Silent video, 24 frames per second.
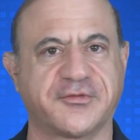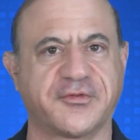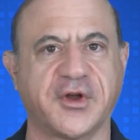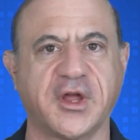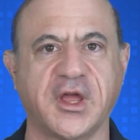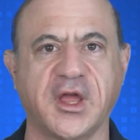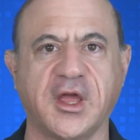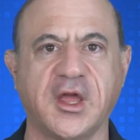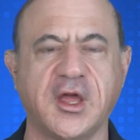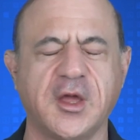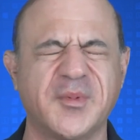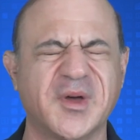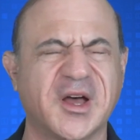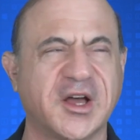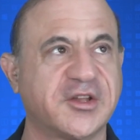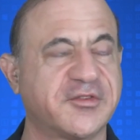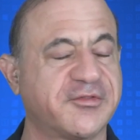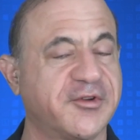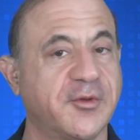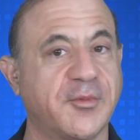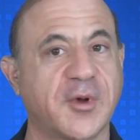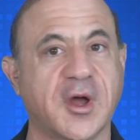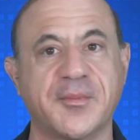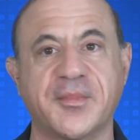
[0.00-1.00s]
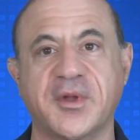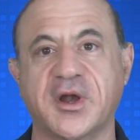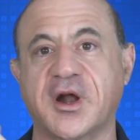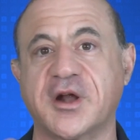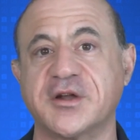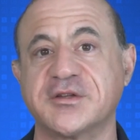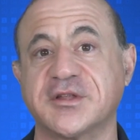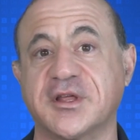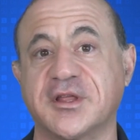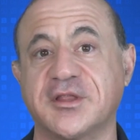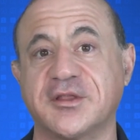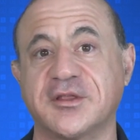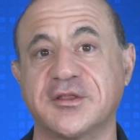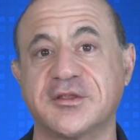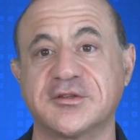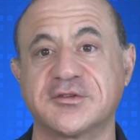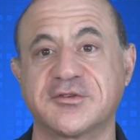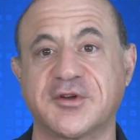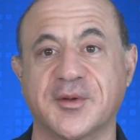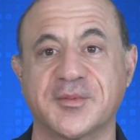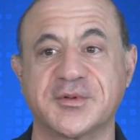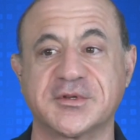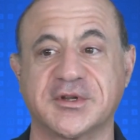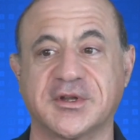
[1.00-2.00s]
free ebooks, free webinars in the
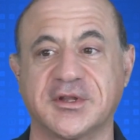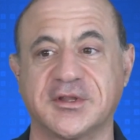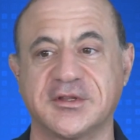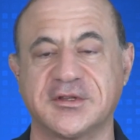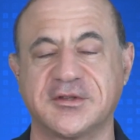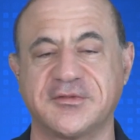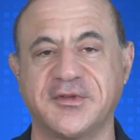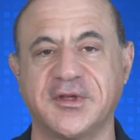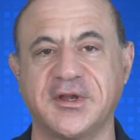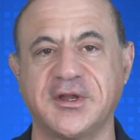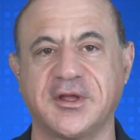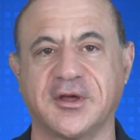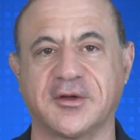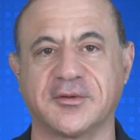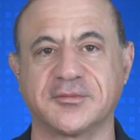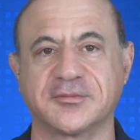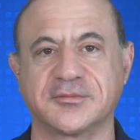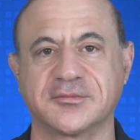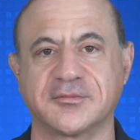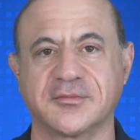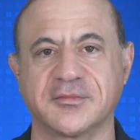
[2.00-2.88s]
description of this video.